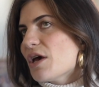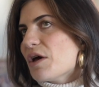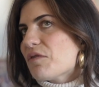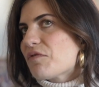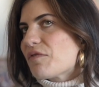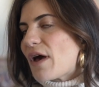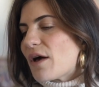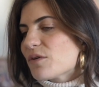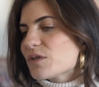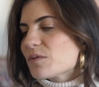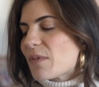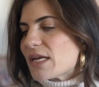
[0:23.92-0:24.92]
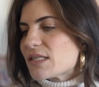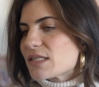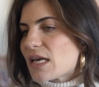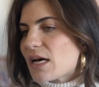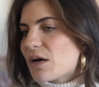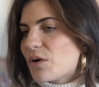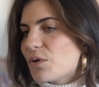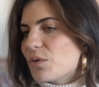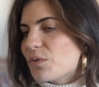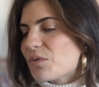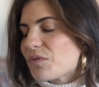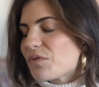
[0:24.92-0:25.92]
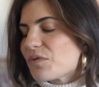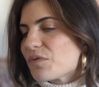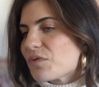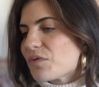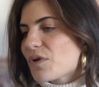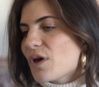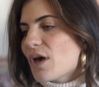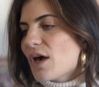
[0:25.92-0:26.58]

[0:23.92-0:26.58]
found myself,